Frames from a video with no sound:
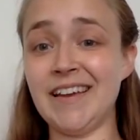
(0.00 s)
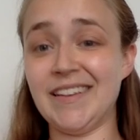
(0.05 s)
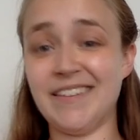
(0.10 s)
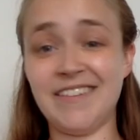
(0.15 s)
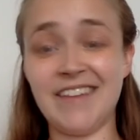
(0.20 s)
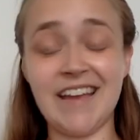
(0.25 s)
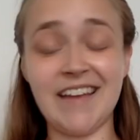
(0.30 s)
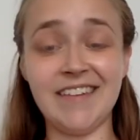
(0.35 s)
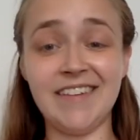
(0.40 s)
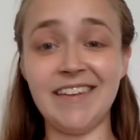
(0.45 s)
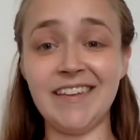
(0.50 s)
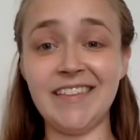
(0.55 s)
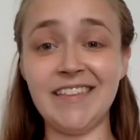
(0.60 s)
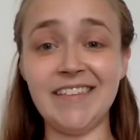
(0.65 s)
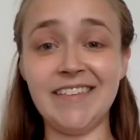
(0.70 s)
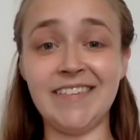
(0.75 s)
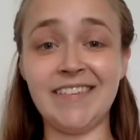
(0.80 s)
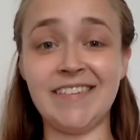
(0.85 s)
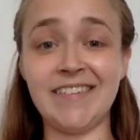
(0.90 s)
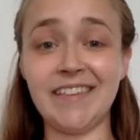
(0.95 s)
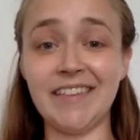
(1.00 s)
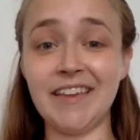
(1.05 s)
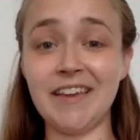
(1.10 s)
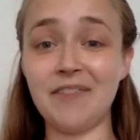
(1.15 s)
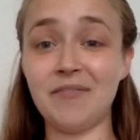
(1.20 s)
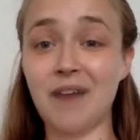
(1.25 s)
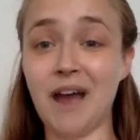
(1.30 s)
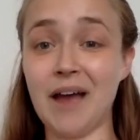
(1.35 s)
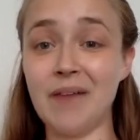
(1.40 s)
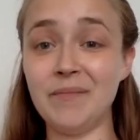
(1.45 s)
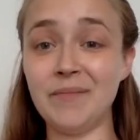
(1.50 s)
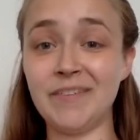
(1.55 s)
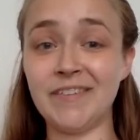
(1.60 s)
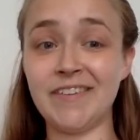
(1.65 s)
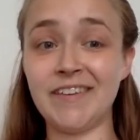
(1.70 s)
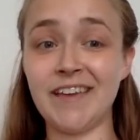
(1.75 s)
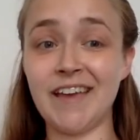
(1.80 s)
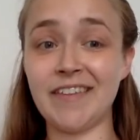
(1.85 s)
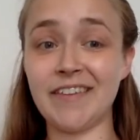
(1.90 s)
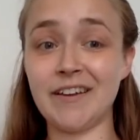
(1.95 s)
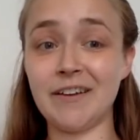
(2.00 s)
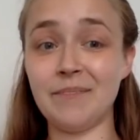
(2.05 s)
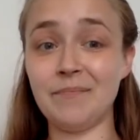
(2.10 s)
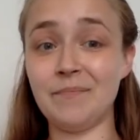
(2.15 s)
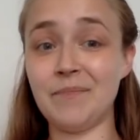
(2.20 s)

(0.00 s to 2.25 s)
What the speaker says: chanting these silly rhymes together